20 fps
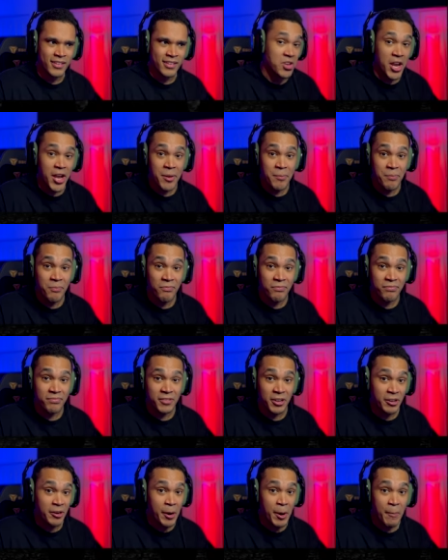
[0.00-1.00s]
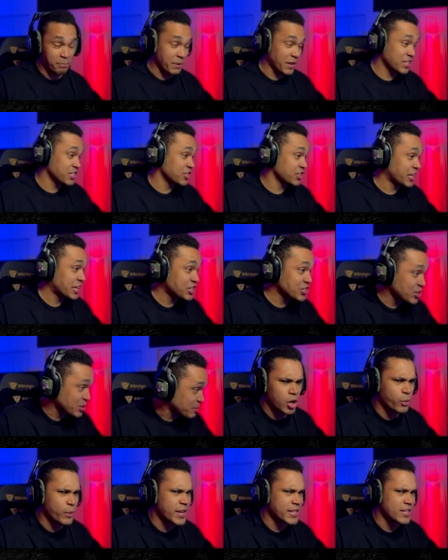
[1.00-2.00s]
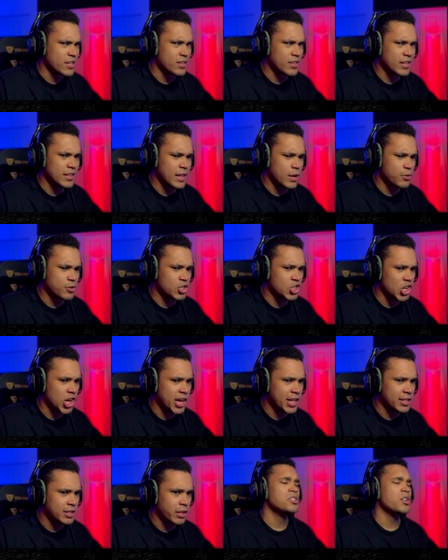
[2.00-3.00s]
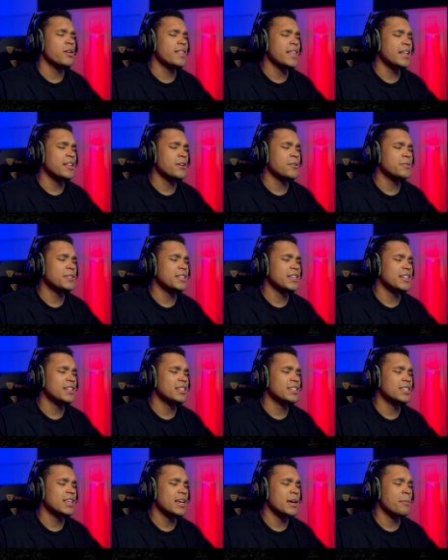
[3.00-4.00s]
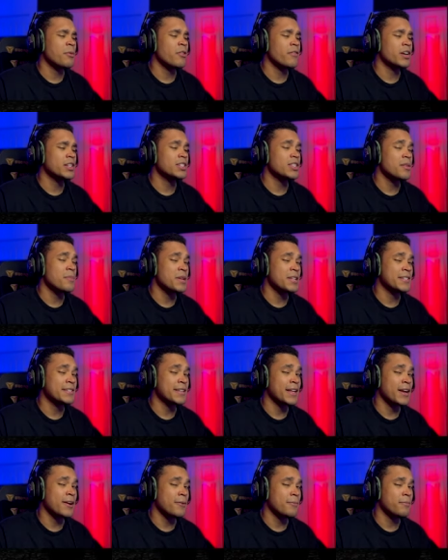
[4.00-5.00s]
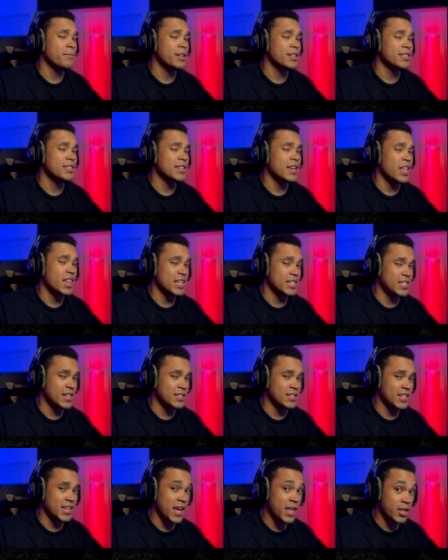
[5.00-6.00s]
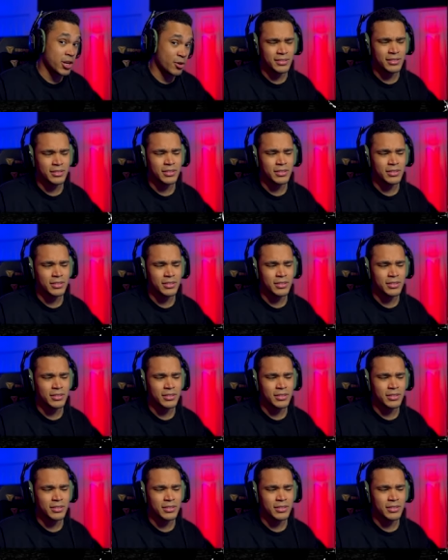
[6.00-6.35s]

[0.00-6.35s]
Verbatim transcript: Yeah, all right. Pixelation. Or wait, do you think that was John? So on that note, let's uh, move on to the beats now and see how they sound together.